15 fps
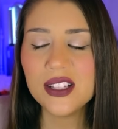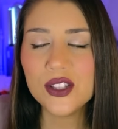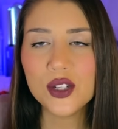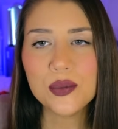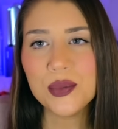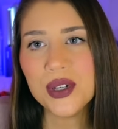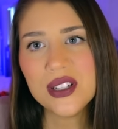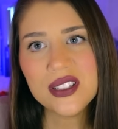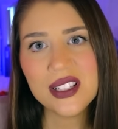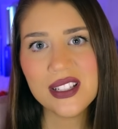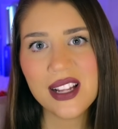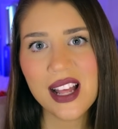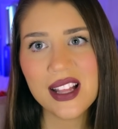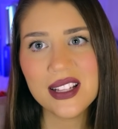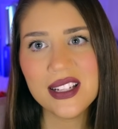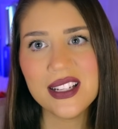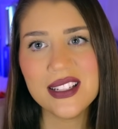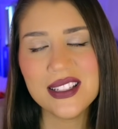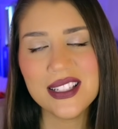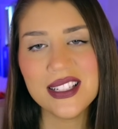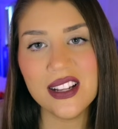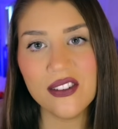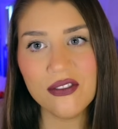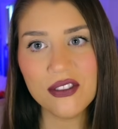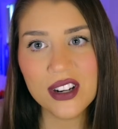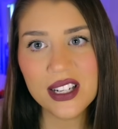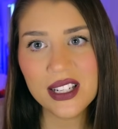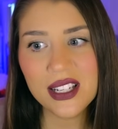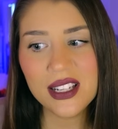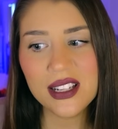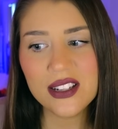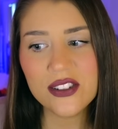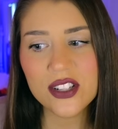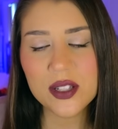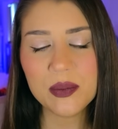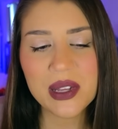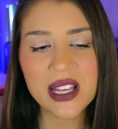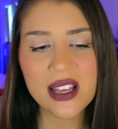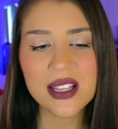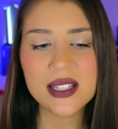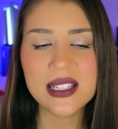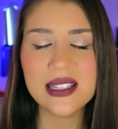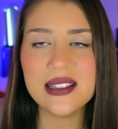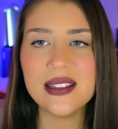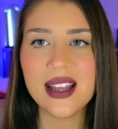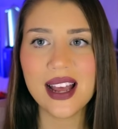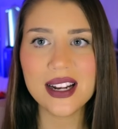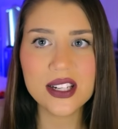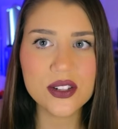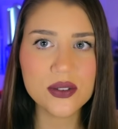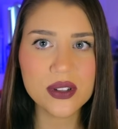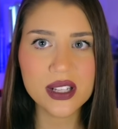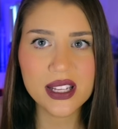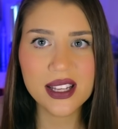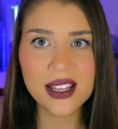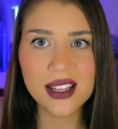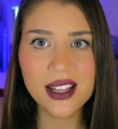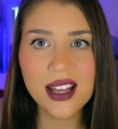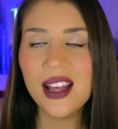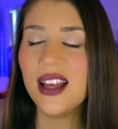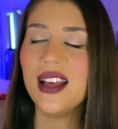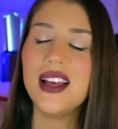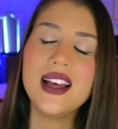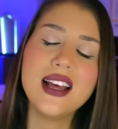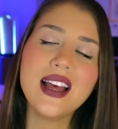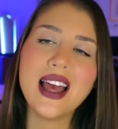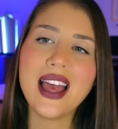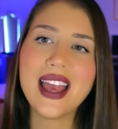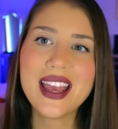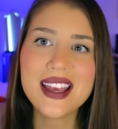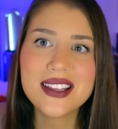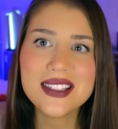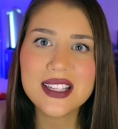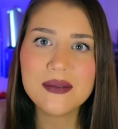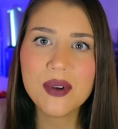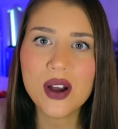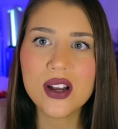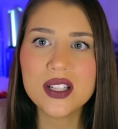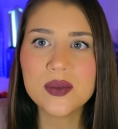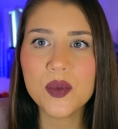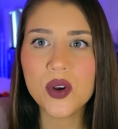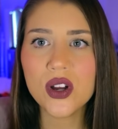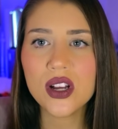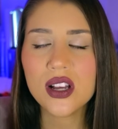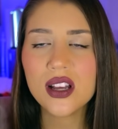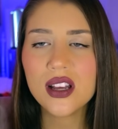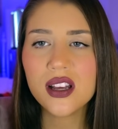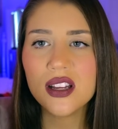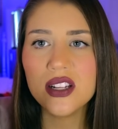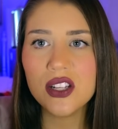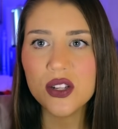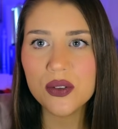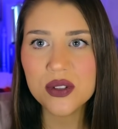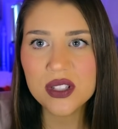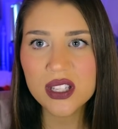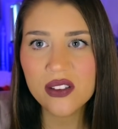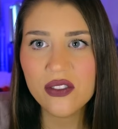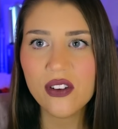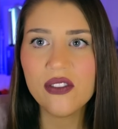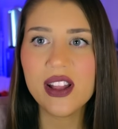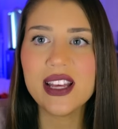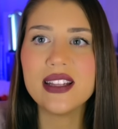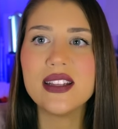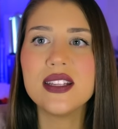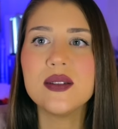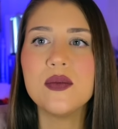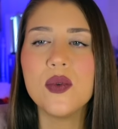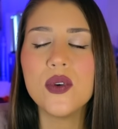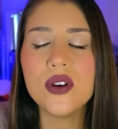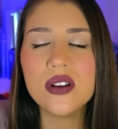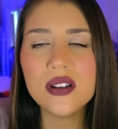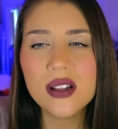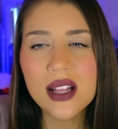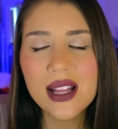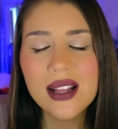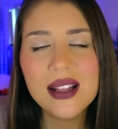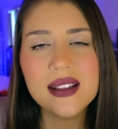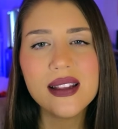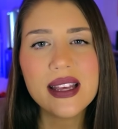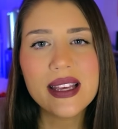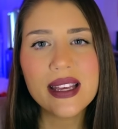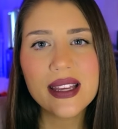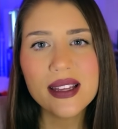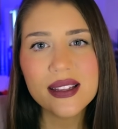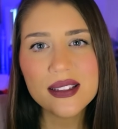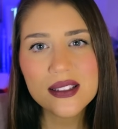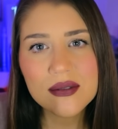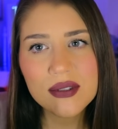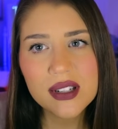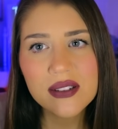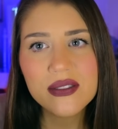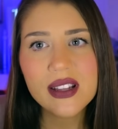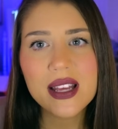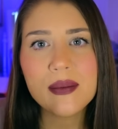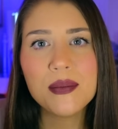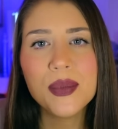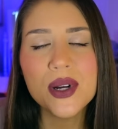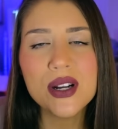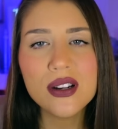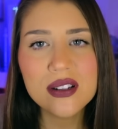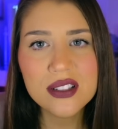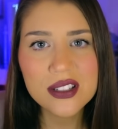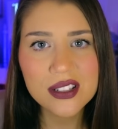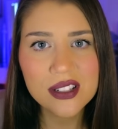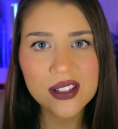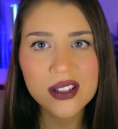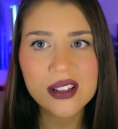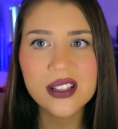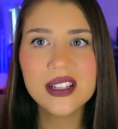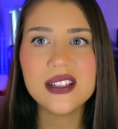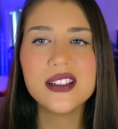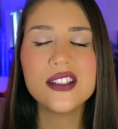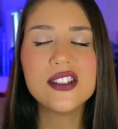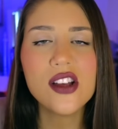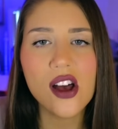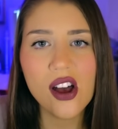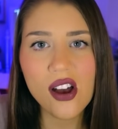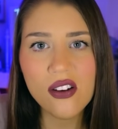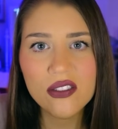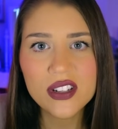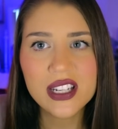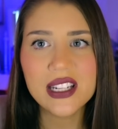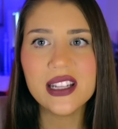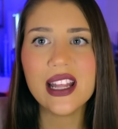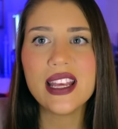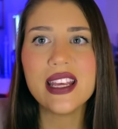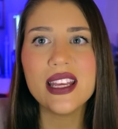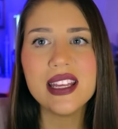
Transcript: their personality is different, just because naturally ASMR is more conducive of like this more like sort of like personal and soft and like